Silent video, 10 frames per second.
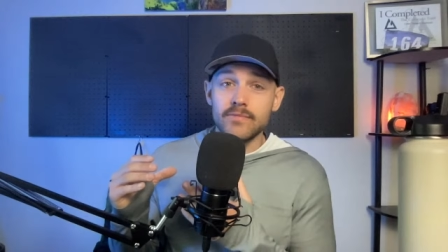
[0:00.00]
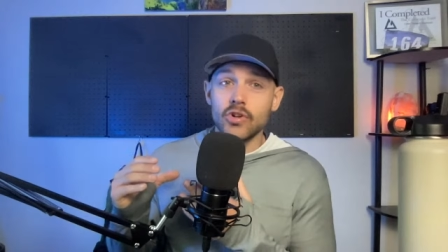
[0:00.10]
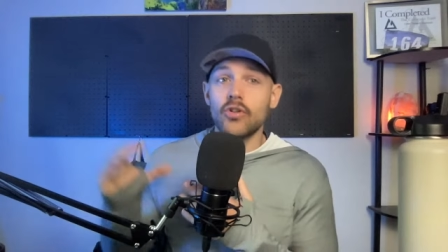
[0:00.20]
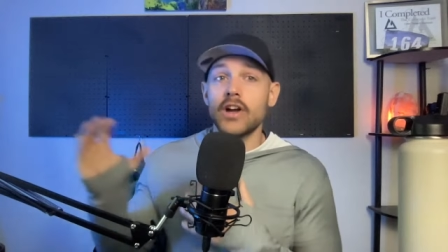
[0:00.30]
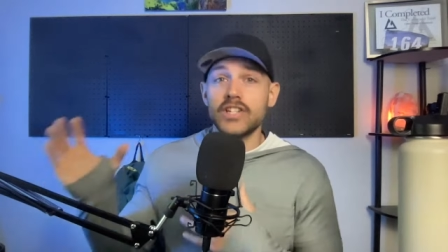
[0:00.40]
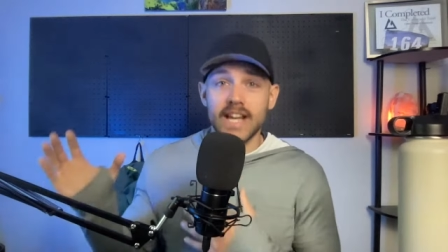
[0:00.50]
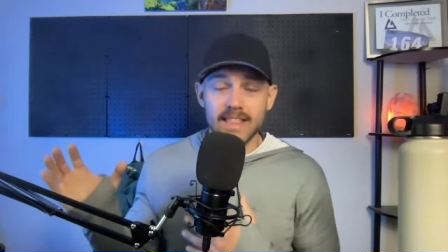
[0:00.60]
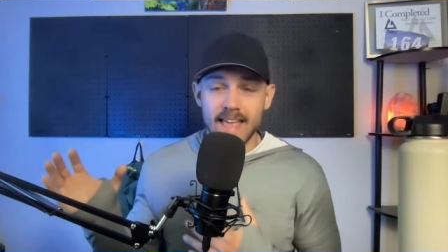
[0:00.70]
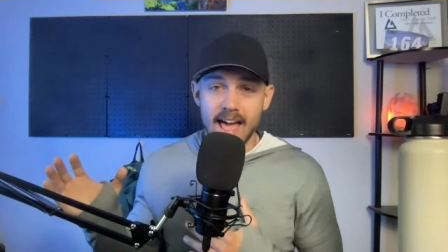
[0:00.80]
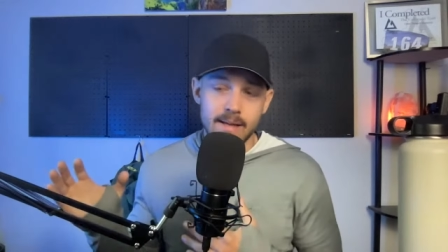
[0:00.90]
crushing
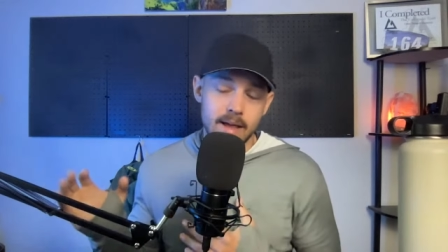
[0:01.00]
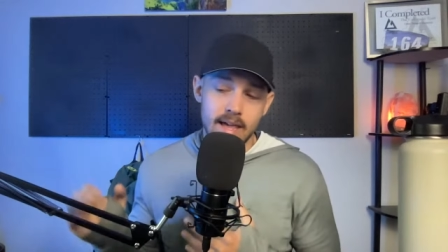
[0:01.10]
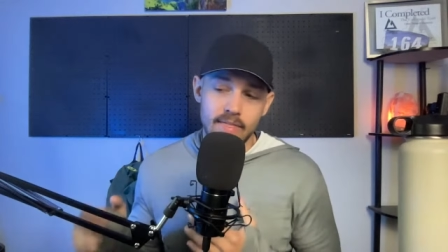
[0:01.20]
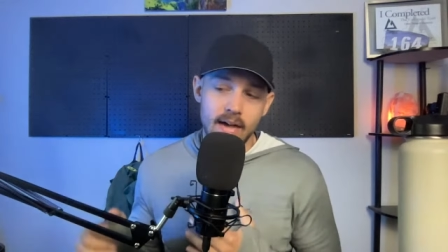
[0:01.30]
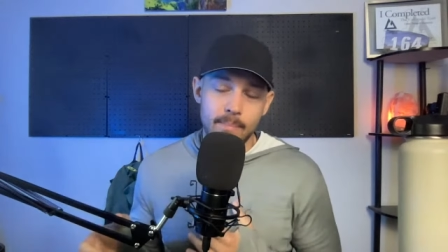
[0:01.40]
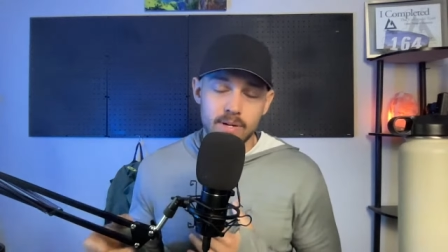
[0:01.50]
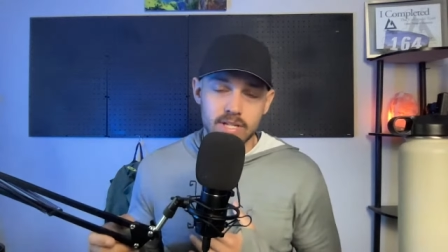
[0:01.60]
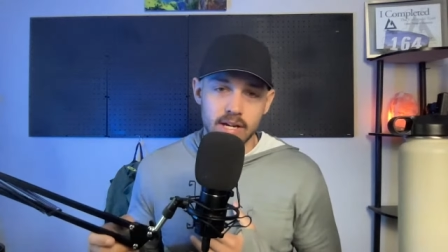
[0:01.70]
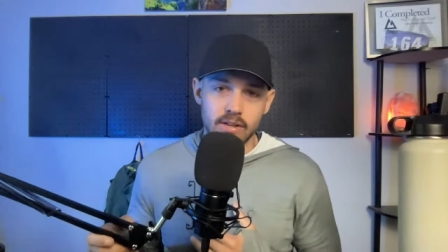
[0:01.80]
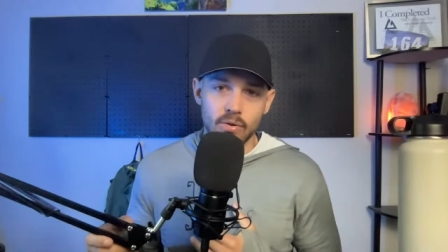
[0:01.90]
it that in that
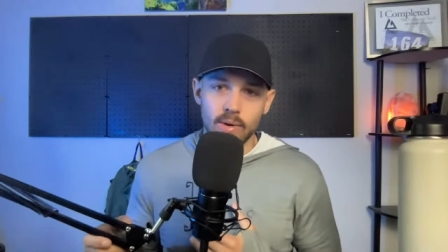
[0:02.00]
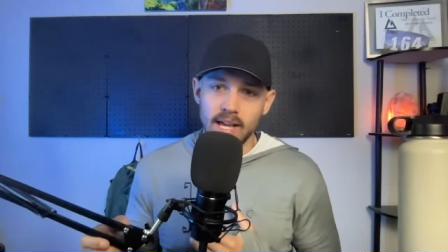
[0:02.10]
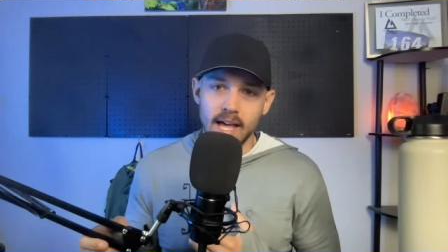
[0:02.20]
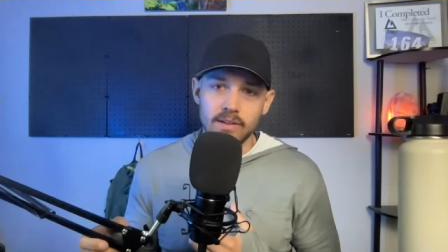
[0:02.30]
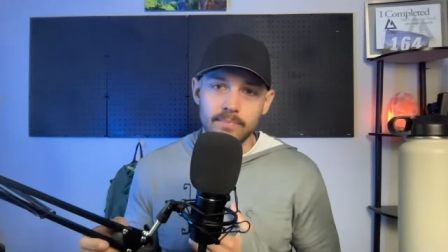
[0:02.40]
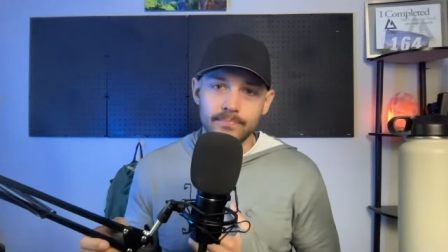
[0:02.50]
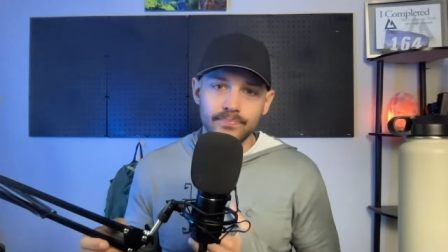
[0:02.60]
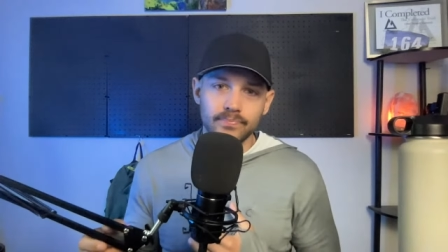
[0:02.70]
particular weekend.